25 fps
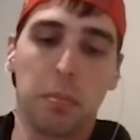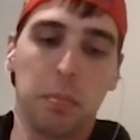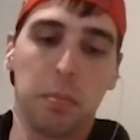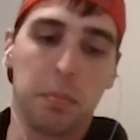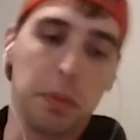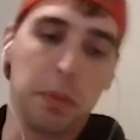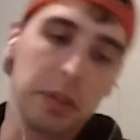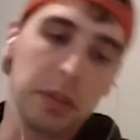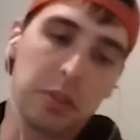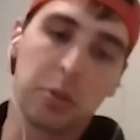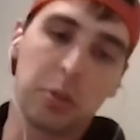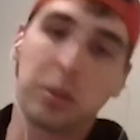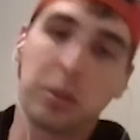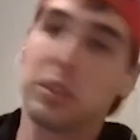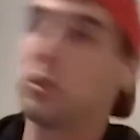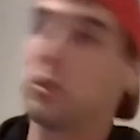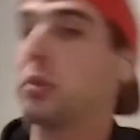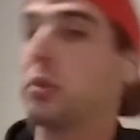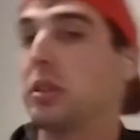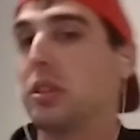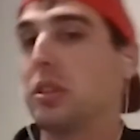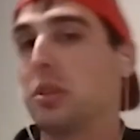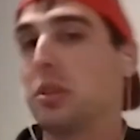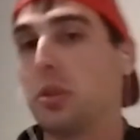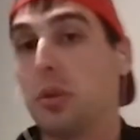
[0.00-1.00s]
but
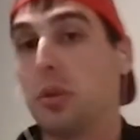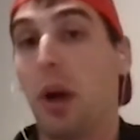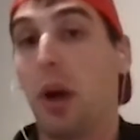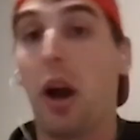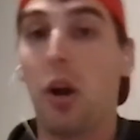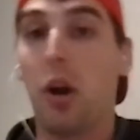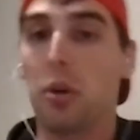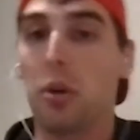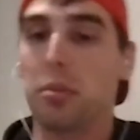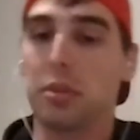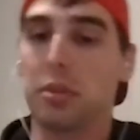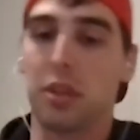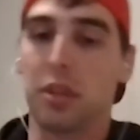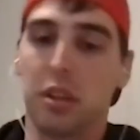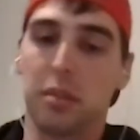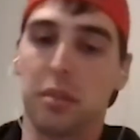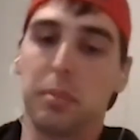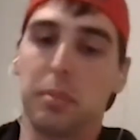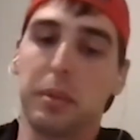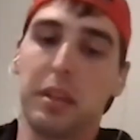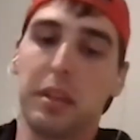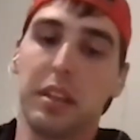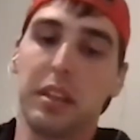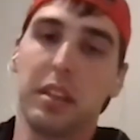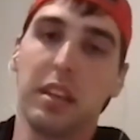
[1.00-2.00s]
2022, I hope is going
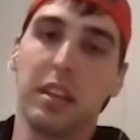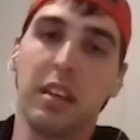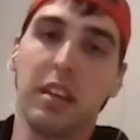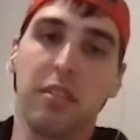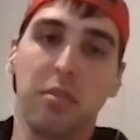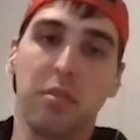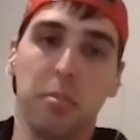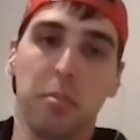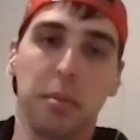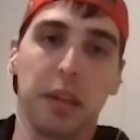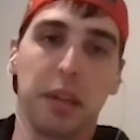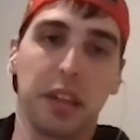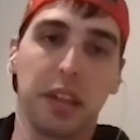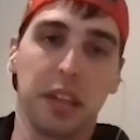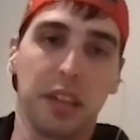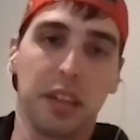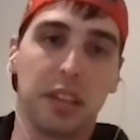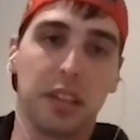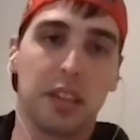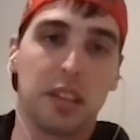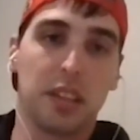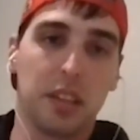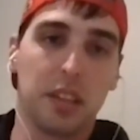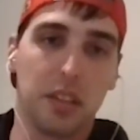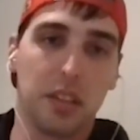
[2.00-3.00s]
to be even bigger.